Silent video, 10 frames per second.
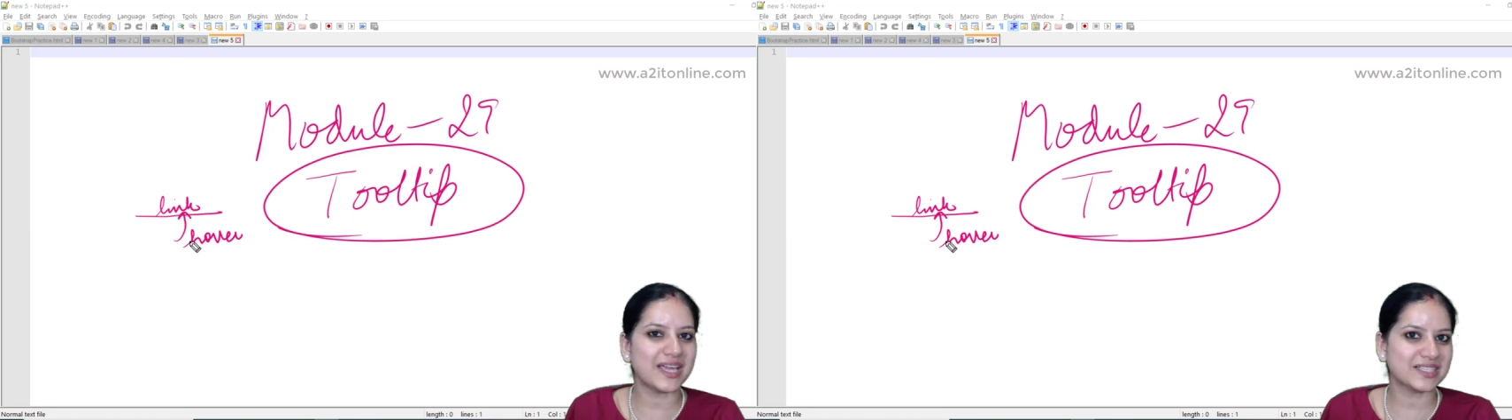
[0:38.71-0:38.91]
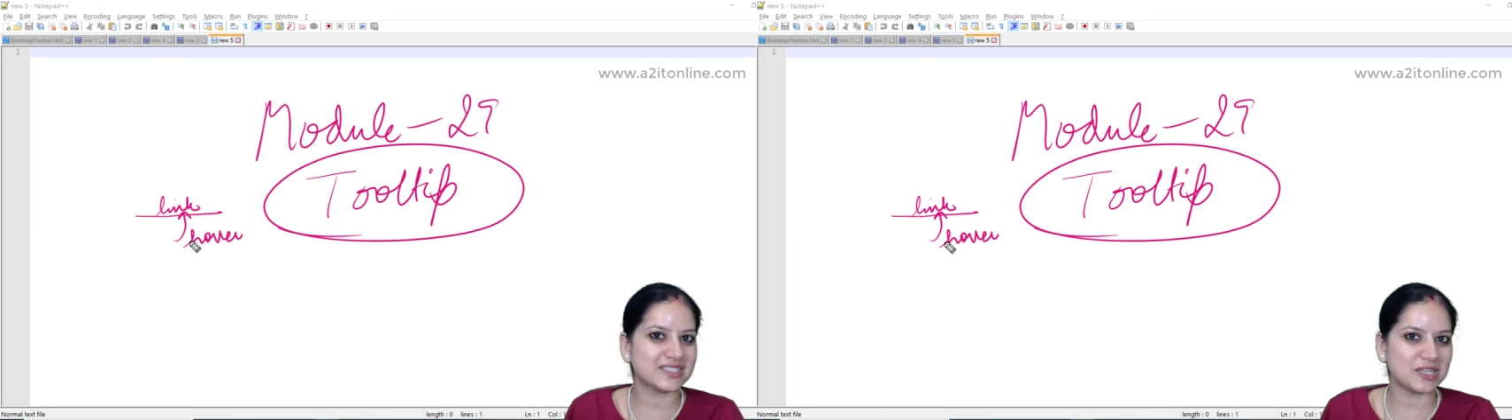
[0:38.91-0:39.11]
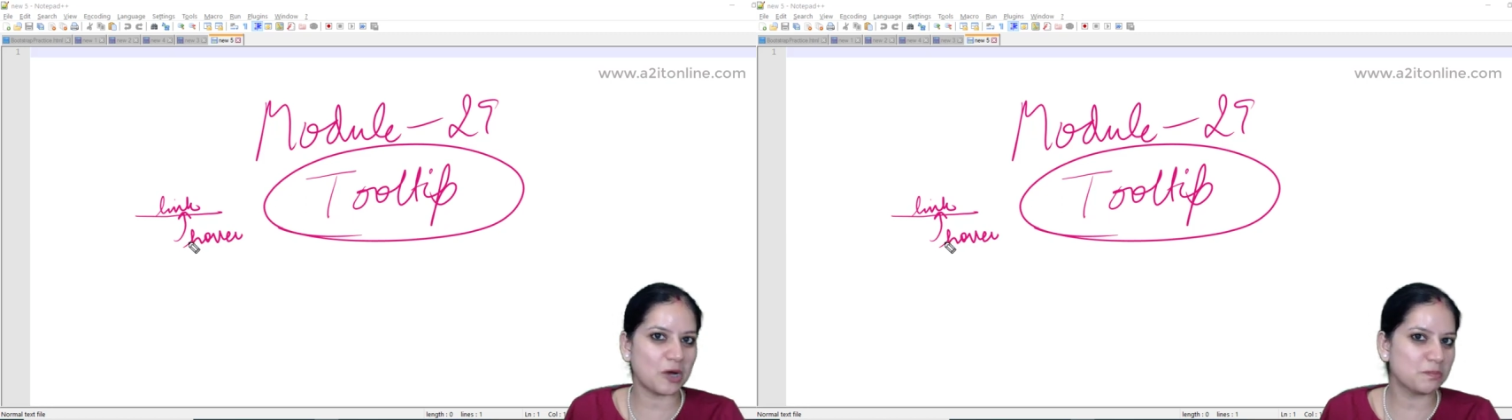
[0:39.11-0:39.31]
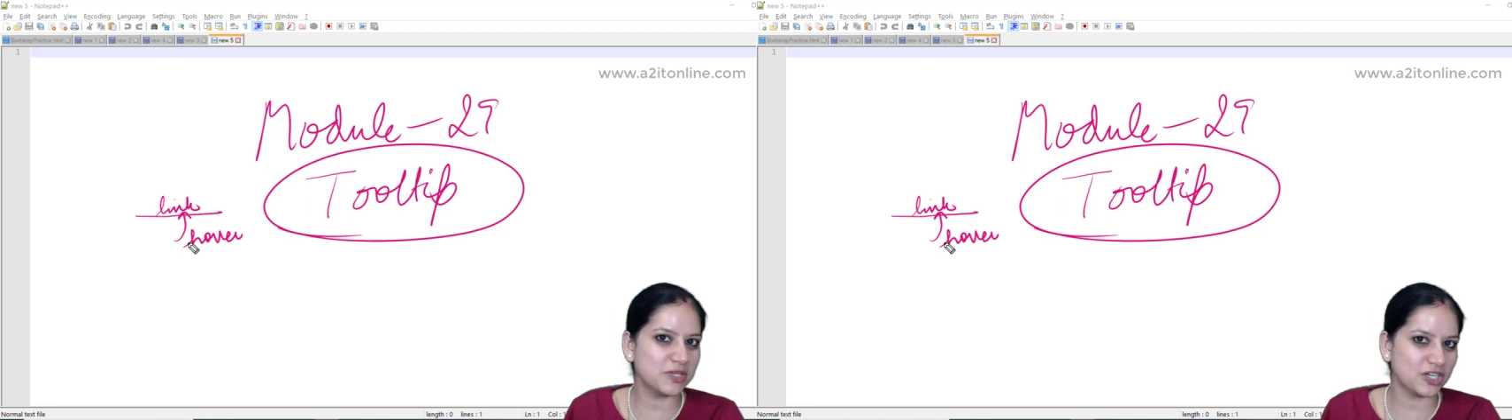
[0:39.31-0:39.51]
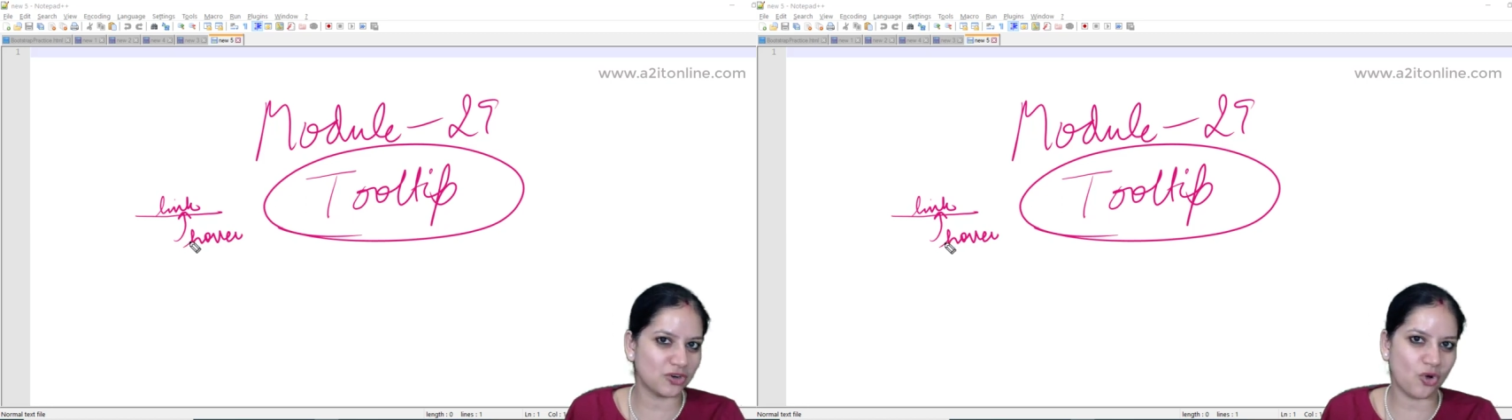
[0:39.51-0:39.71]
text
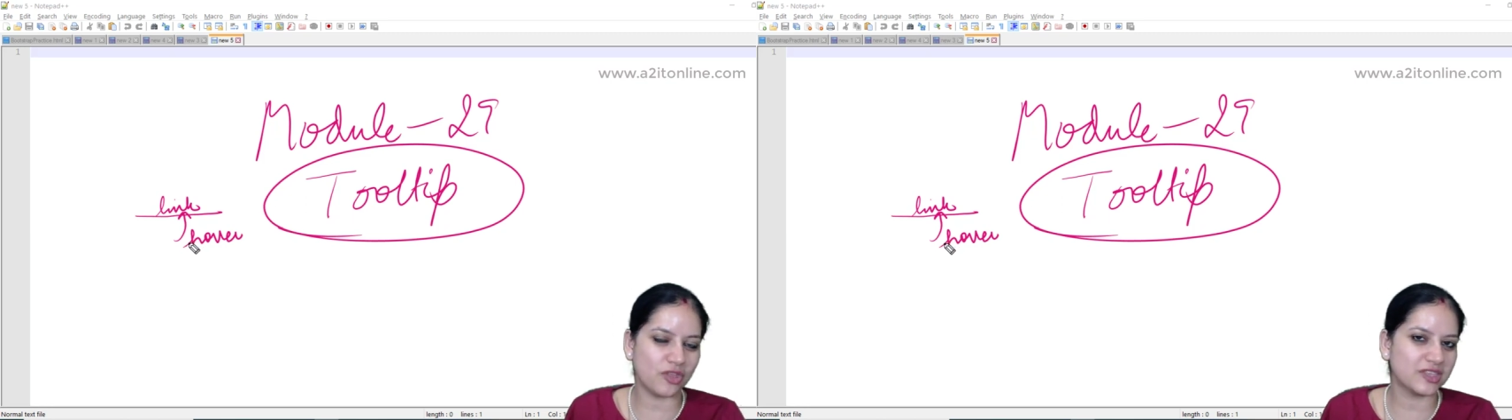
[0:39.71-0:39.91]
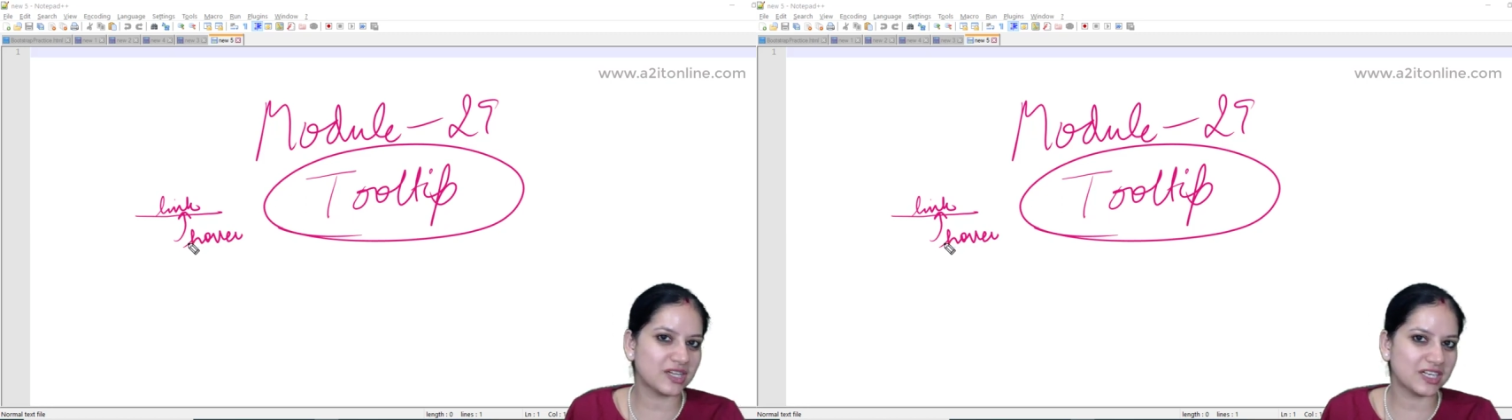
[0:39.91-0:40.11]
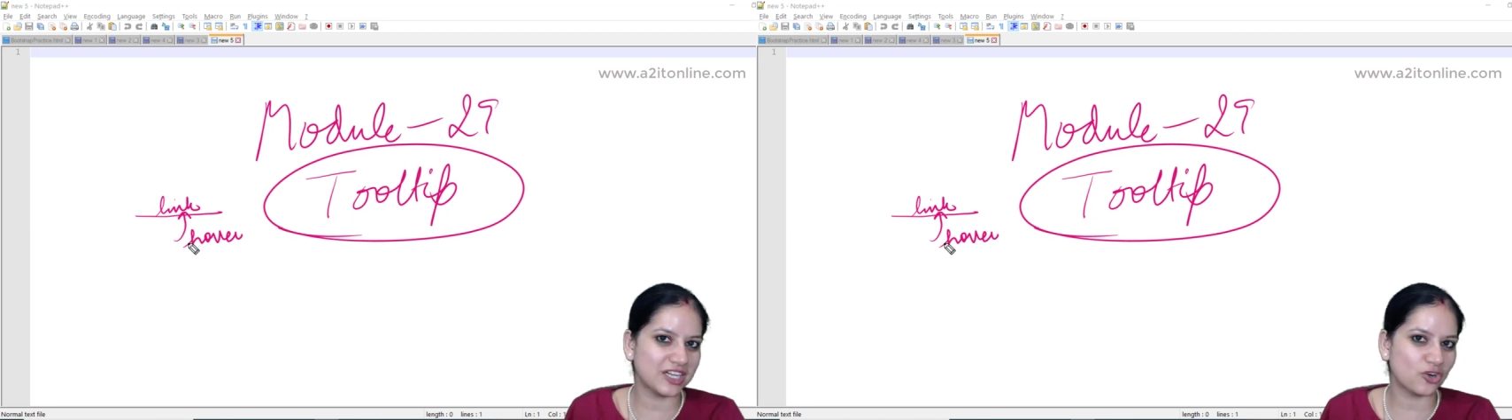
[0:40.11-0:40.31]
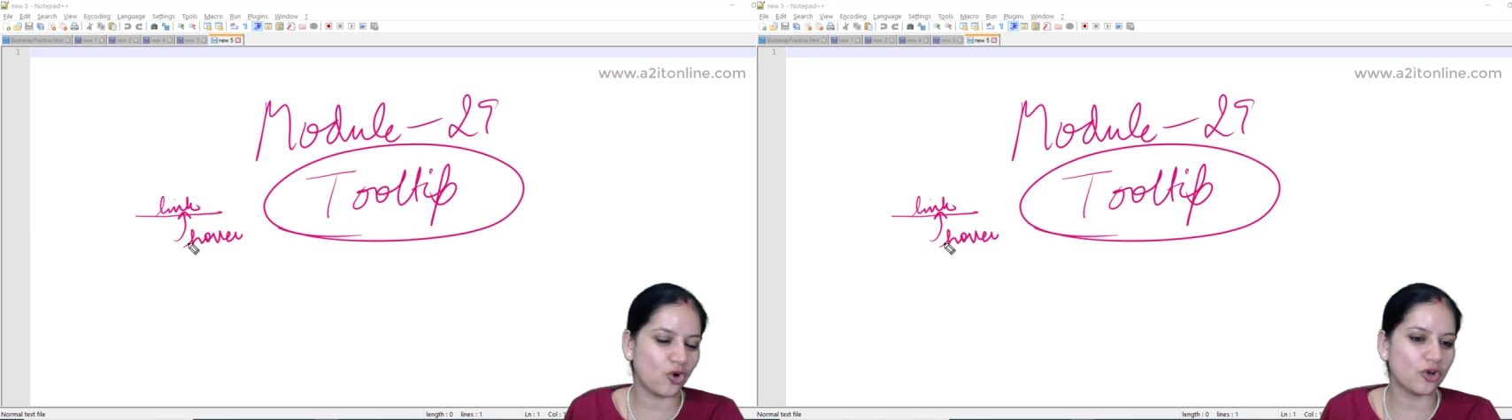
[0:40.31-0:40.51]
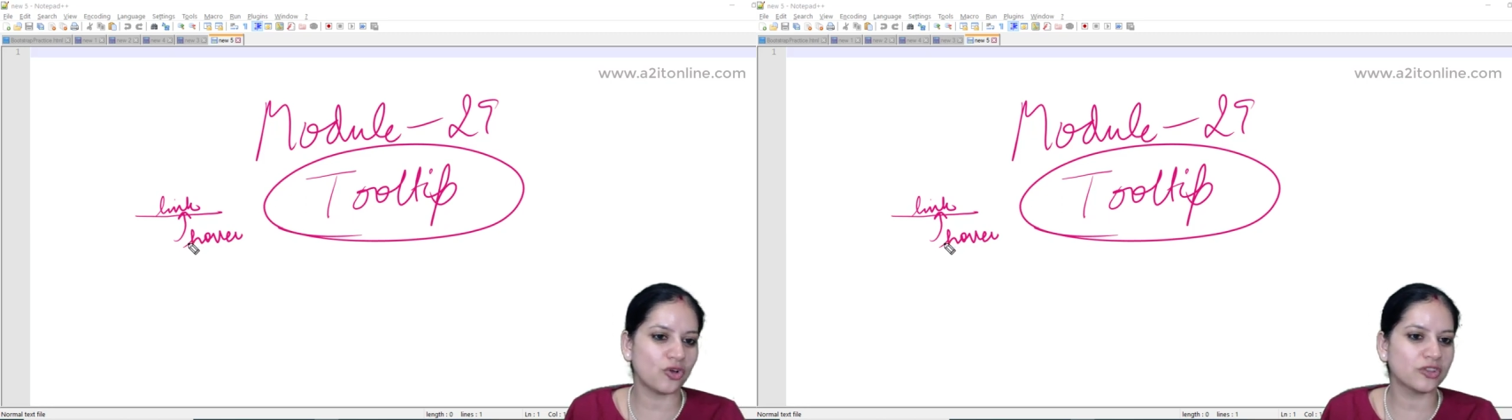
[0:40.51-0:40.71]
appear on the
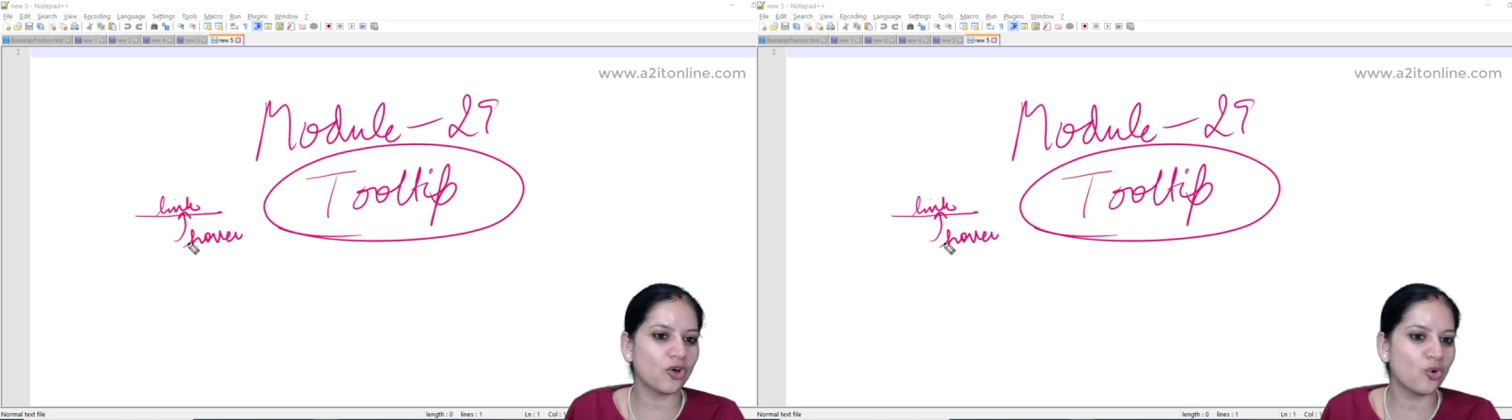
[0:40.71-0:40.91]
click or on